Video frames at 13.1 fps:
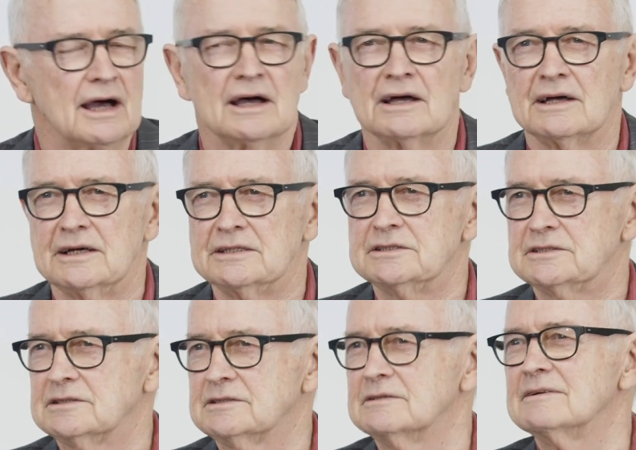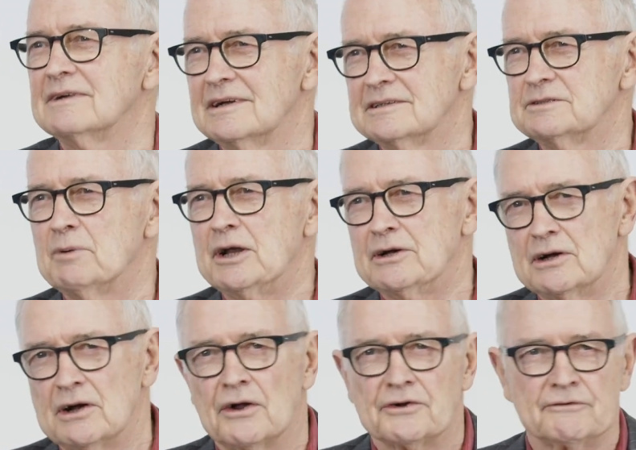he's spent a
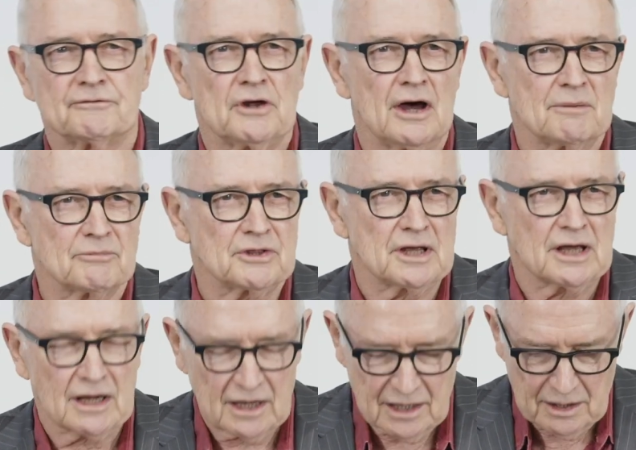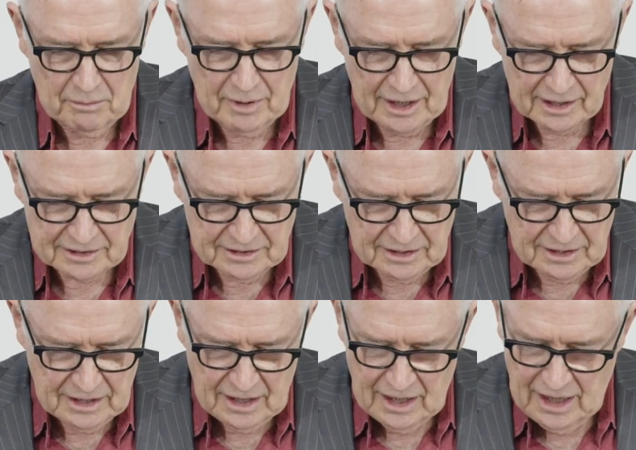lot of time thinking about
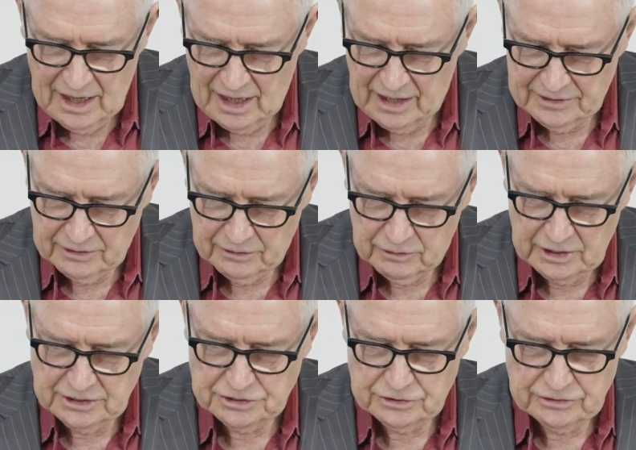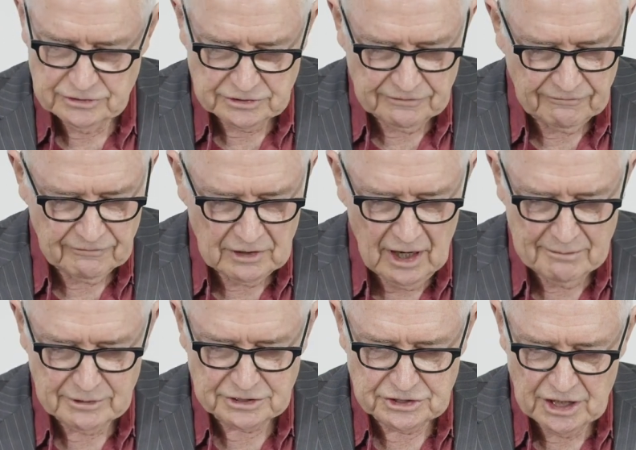the issues of
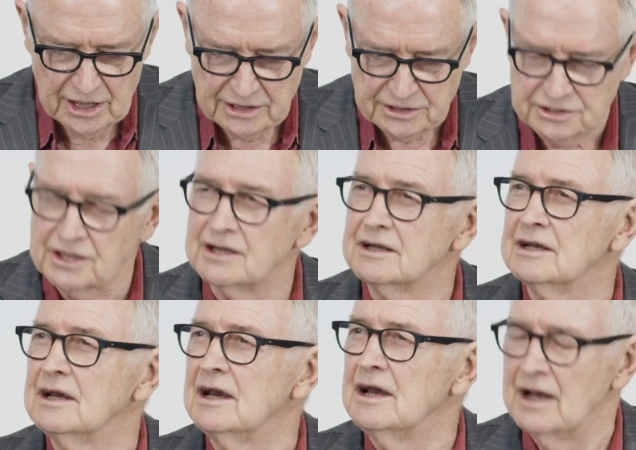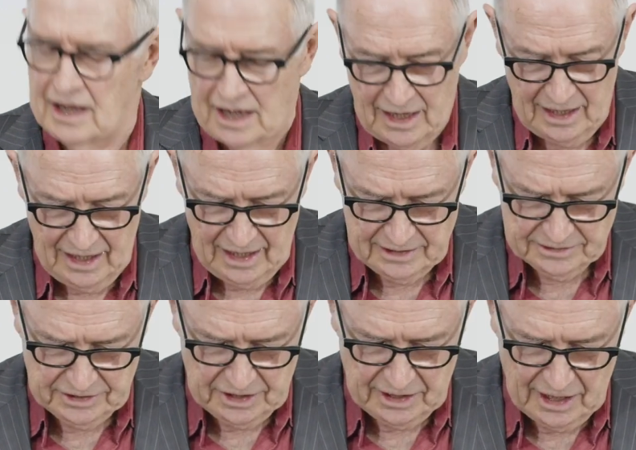climate change
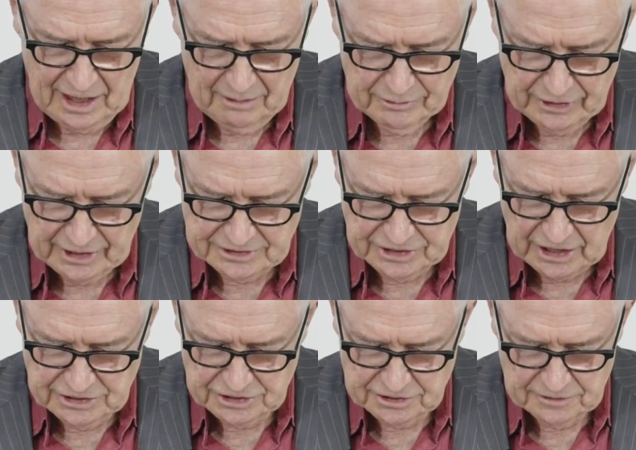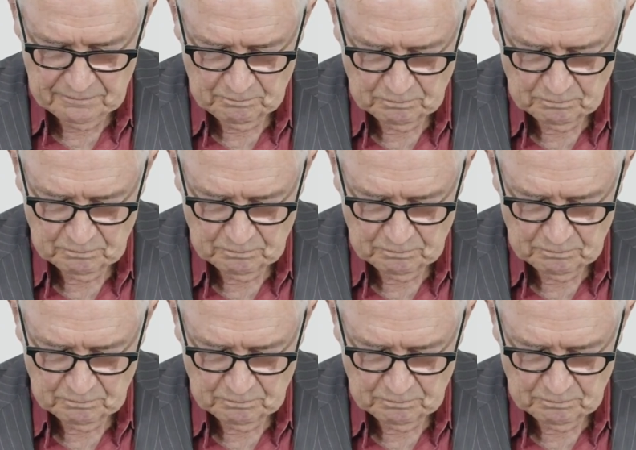and decarbonisation.